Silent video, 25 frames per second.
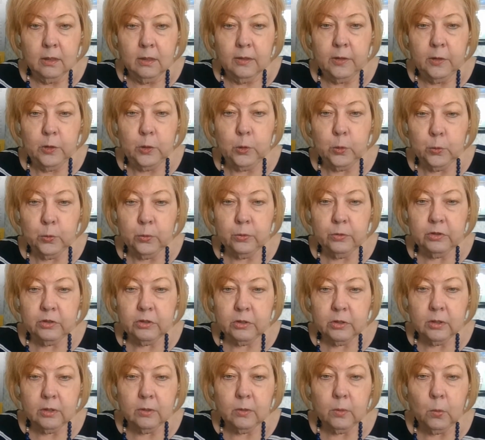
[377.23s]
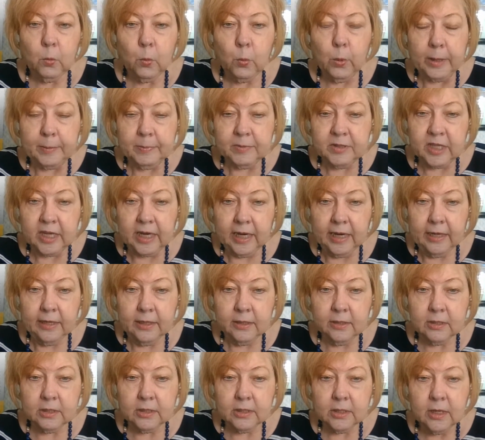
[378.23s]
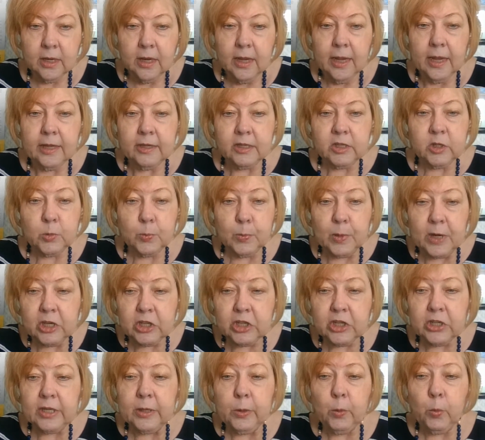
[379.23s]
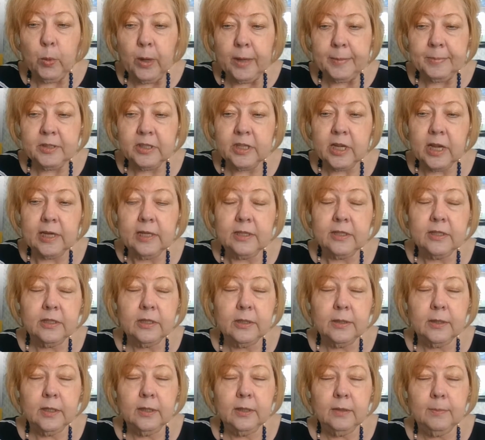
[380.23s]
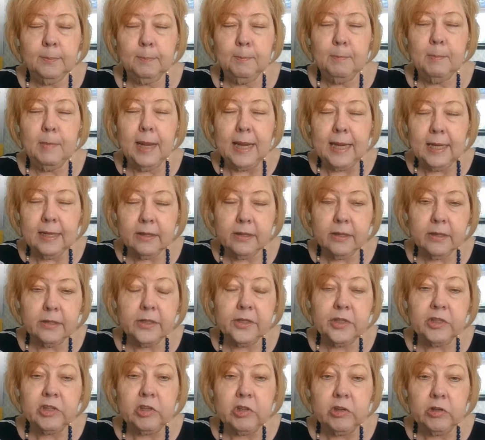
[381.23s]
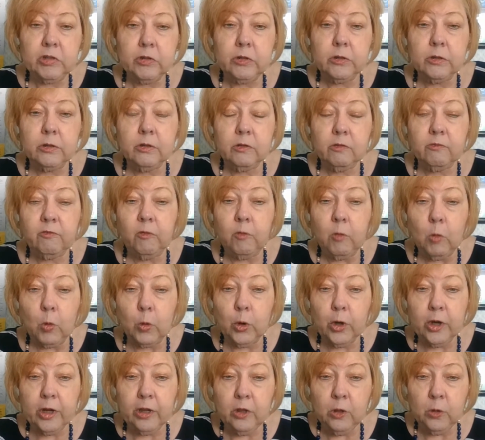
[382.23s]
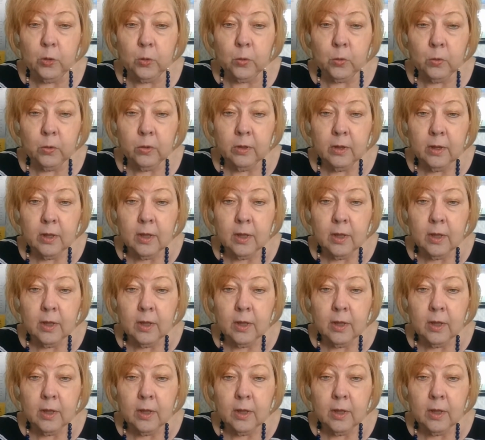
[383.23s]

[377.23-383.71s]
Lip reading: use websites, especially websites that make the decisions for you.